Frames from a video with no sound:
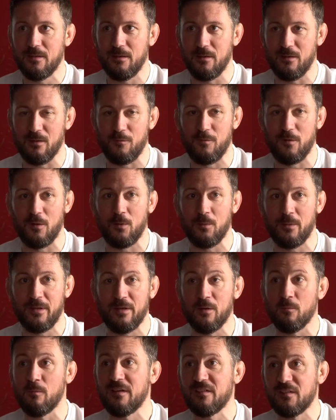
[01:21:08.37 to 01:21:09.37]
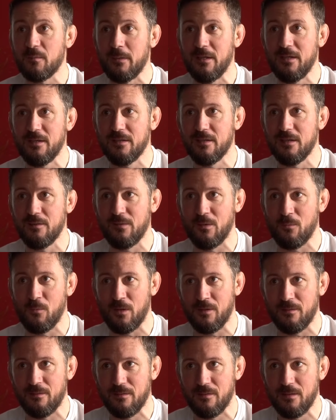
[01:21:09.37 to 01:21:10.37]
You're not following the recipe, if you
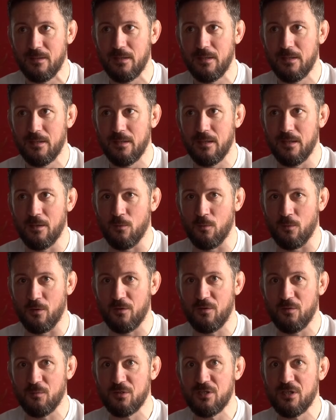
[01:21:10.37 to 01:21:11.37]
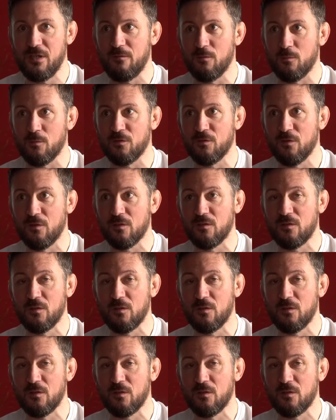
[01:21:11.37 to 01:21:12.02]
want, in order to achieve the results.